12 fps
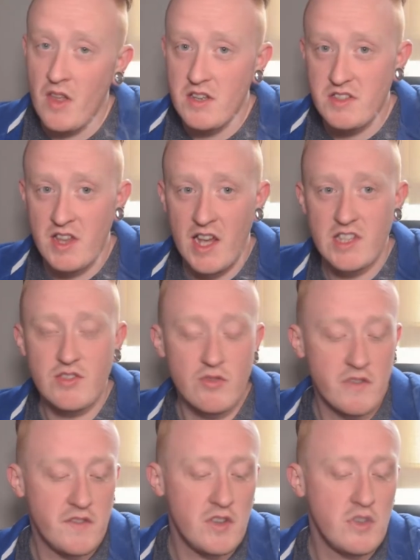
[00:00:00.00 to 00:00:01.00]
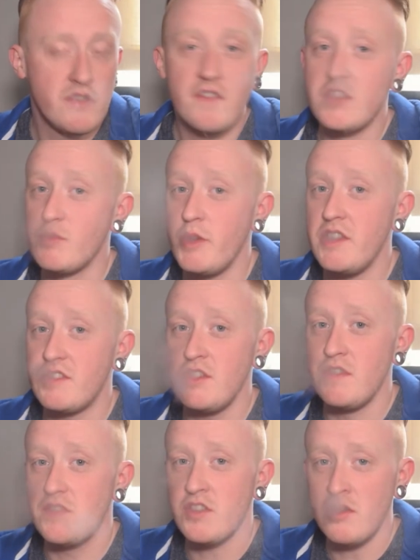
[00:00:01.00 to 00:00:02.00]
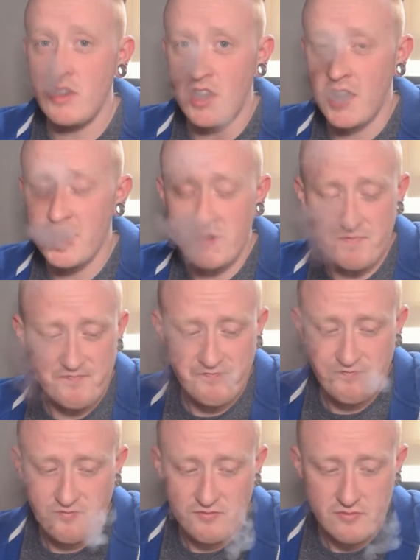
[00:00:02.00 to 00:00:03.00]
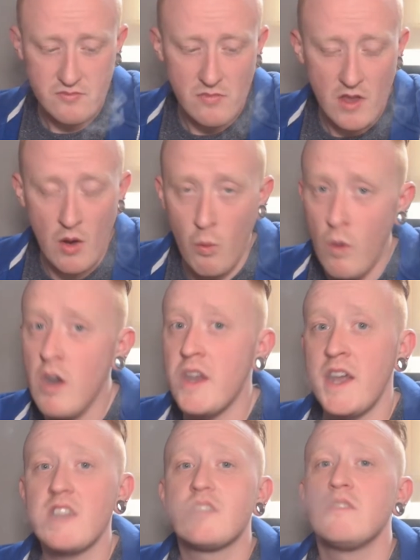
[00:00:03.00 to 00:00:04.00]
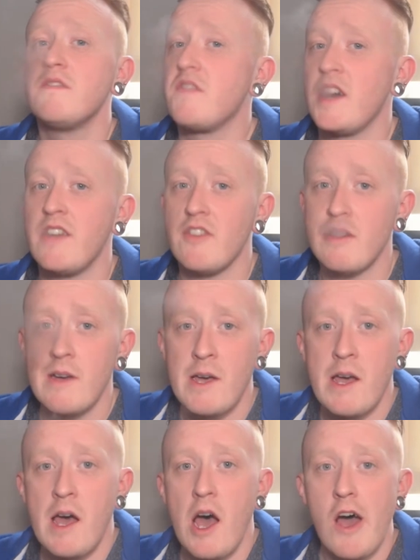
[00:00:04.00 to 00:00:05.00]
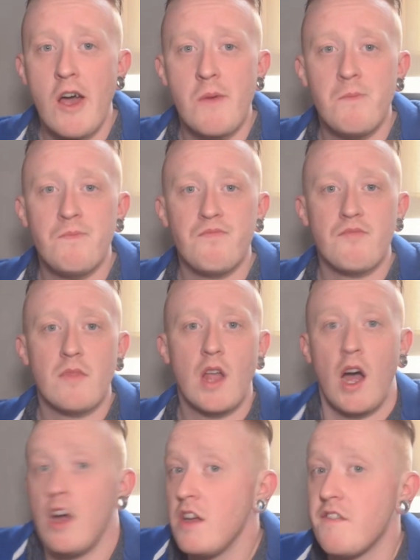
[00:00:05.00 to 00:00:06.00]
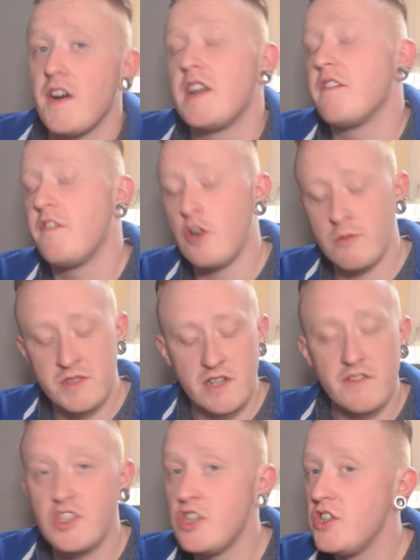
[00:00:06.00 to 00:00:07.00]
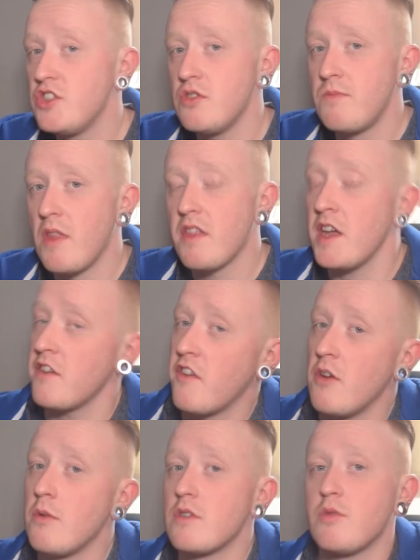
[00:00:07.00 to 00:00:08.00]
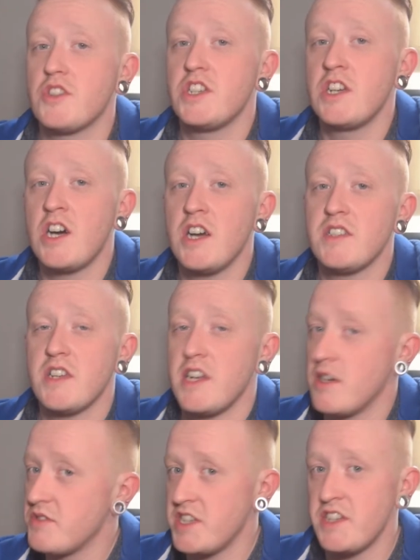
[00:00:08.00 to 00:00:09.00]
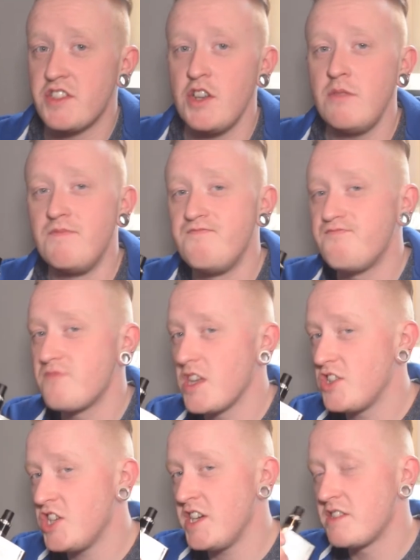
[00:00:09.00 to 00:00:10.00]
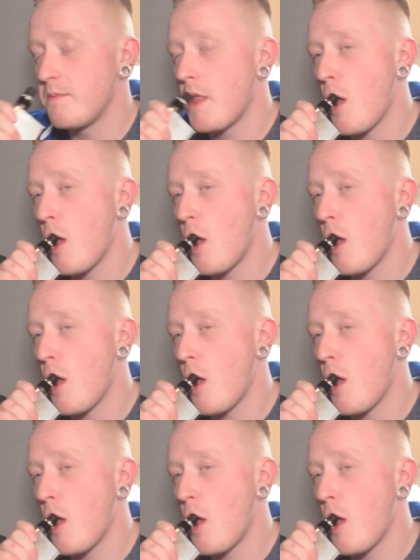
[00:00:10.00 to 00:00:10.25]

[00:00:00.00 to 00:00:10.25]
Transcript: So that's the review for Sweet Tooth done, guys. What an excellent flavour. I hope you found it informative as usual. Thanks very much for watching, guys, and I'll see you soon. Cheers.